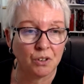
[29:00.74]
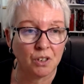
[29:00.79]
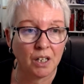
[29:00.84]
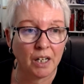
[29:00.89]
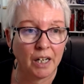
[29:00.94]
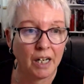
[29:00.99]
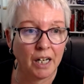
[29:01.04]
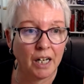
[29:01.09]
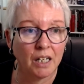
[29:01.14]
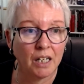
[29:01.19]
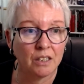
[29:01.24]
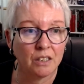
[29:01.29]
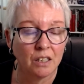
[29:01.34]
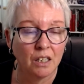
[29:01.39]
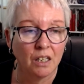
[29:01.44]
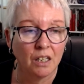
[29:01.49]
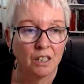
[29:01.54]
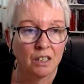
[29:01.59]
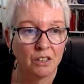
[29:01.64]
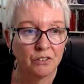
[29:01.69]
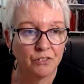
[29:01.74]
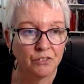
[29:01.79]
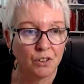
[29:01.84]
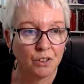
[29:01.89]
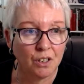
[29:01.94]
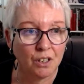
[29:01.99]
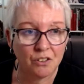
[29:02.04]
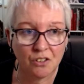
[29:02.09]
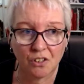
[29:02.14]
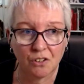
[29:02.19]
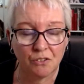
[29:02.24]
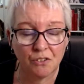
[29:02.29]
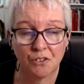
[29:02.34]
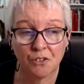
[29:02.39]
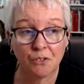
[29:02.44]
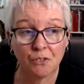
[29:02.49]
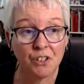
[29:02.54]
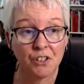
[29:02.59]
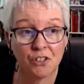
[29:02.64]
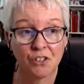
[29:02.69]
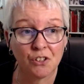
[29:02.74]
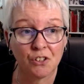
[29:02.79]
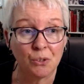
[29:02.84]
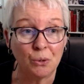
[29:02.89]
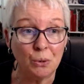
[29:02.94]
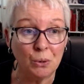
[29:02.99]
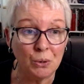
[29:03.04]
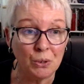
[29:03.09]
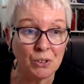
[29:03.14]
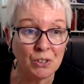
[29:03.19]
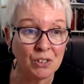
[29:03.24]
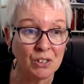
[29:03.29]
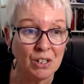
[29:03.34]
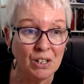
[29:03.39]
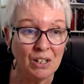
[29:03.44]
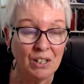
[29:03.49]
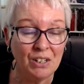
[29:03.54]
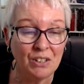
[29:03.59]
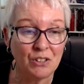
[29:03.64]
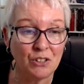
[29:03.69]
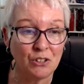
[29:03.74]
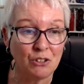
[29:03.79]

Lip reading: you've got the Heart, you've got 3 of Swords,